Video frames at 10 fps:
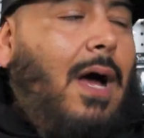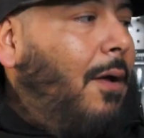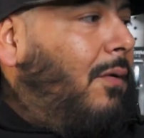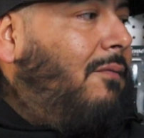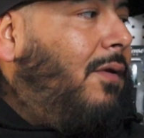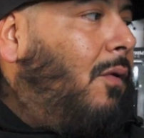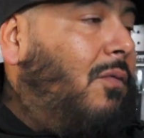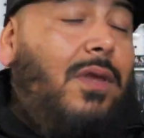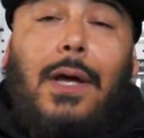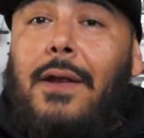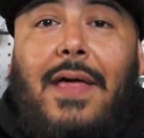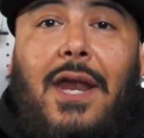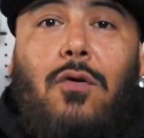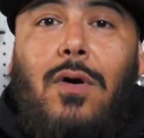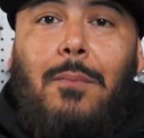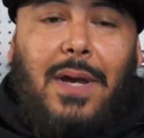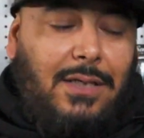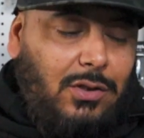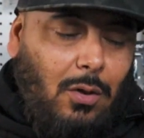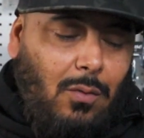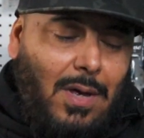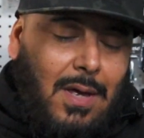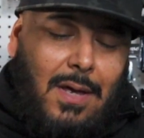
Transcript: I don't even own none of that equipment, so